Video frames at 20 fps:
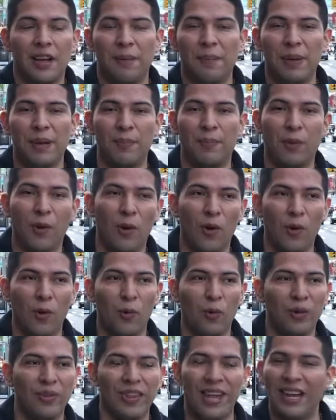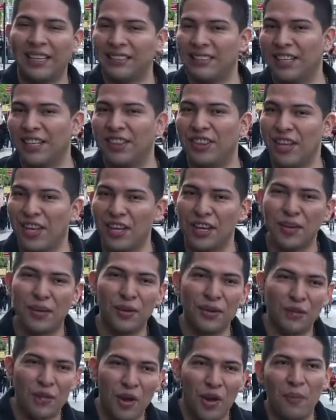people will not say thank
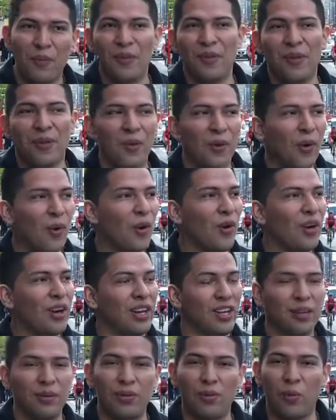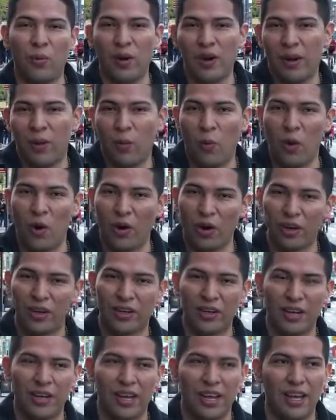you if you open the door. Like, you want to walk
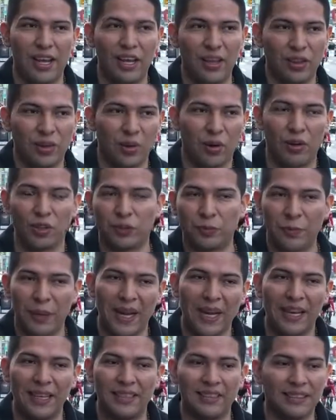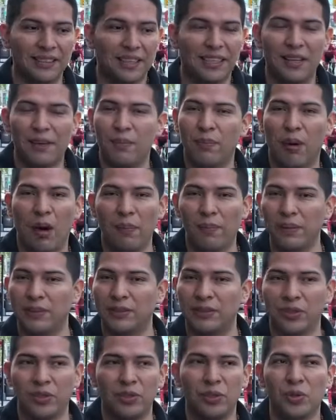through our space, they can bump
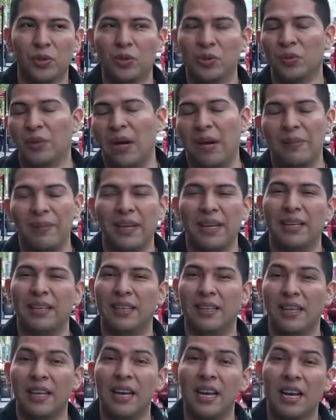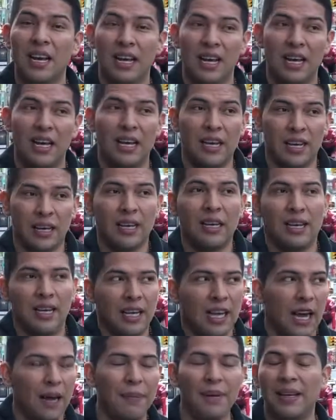into you. I mean,
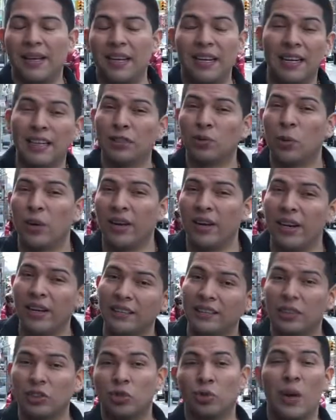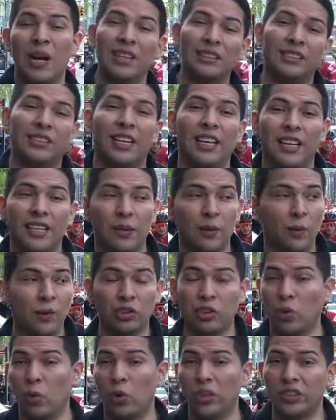it is what it is. I just want to say it
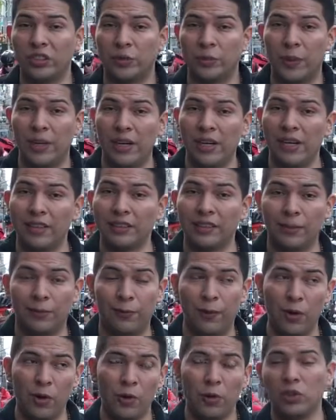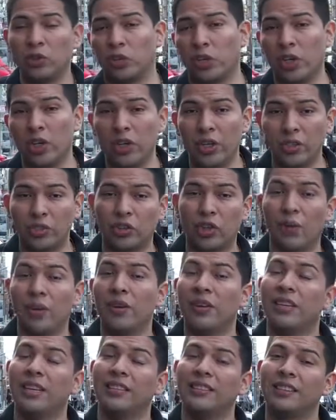was a good experience. The food was good. Some of
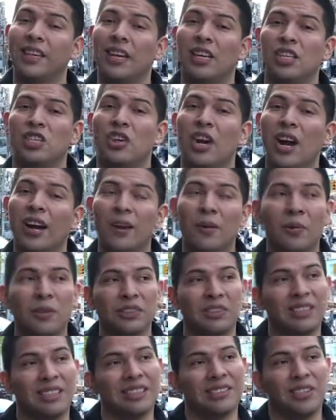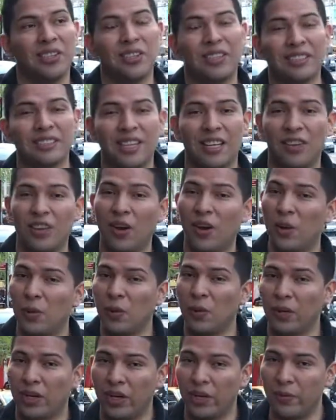the things that I tried, it wasn't as good as I thought it
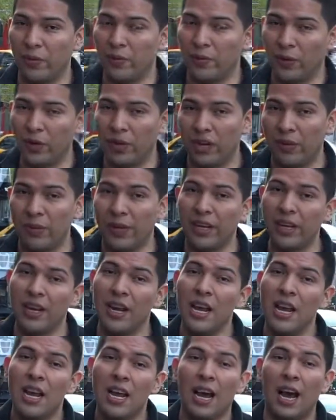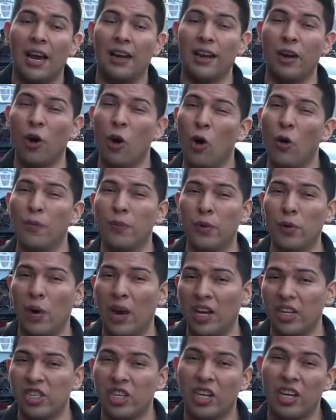were gonna be. And I hope you
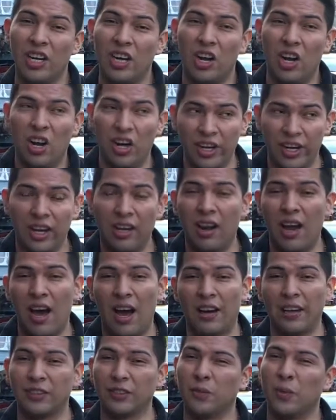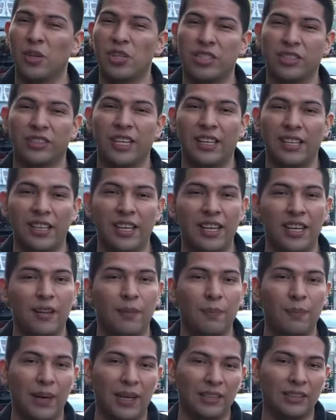actually learn a lot as much as I did
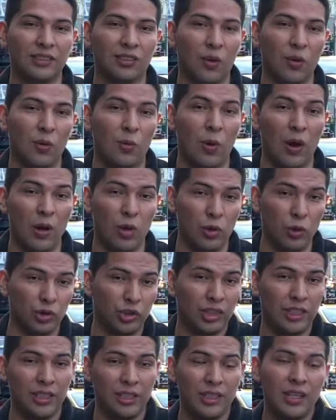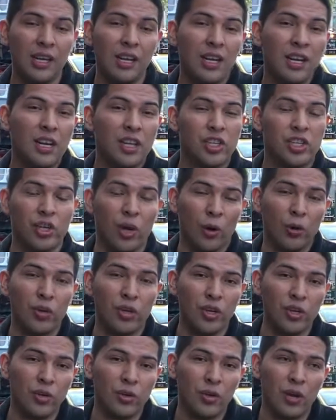based on what Lucy showed
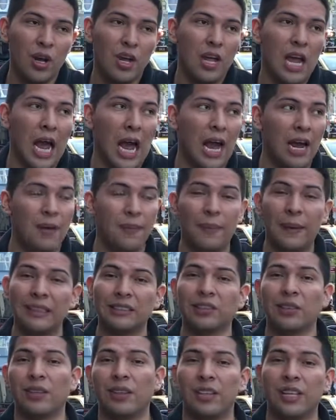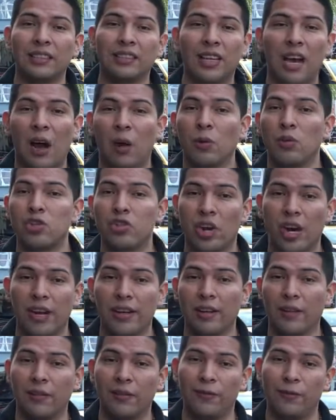you and based on the things that I was
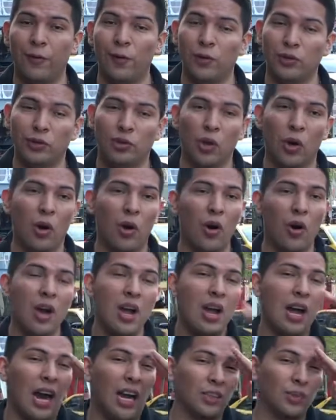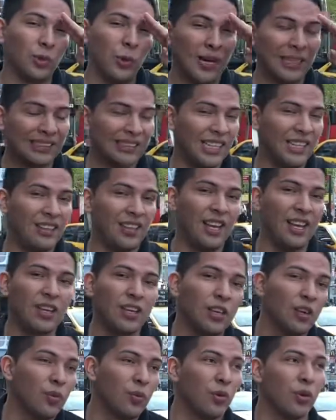trying on the food. So I just want to say thank
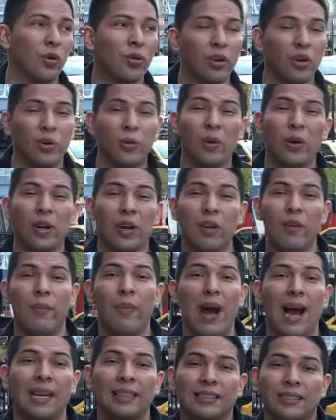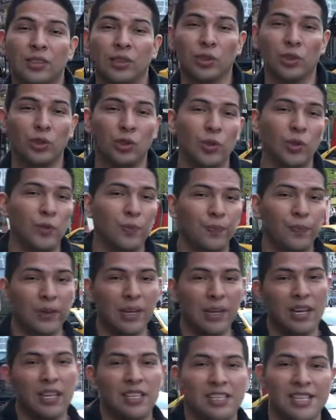you. If you want to come back to
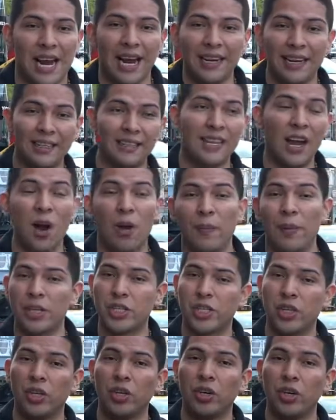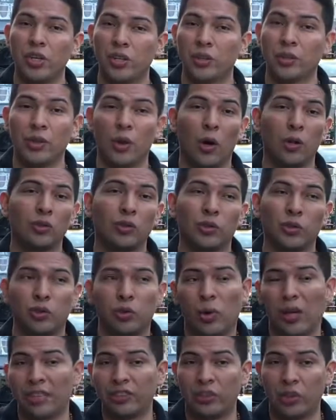Chinatown, make sure to go to these
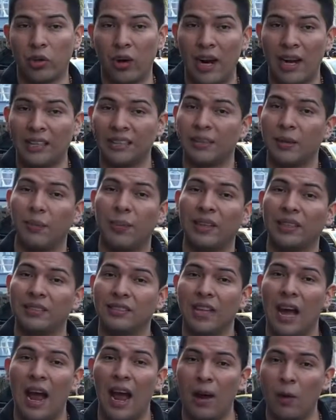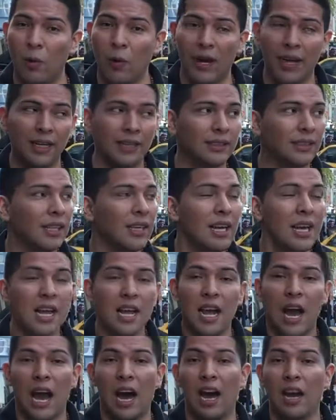restaurants, the places that I went.
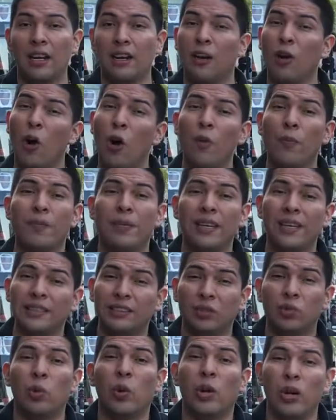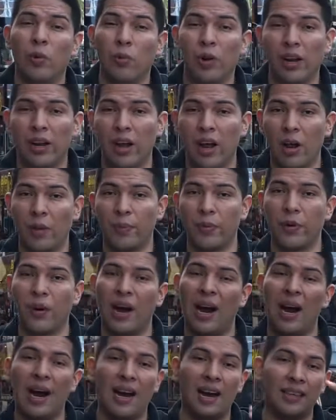And I hope this really helped you.
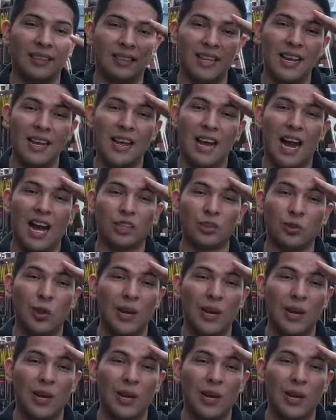And I just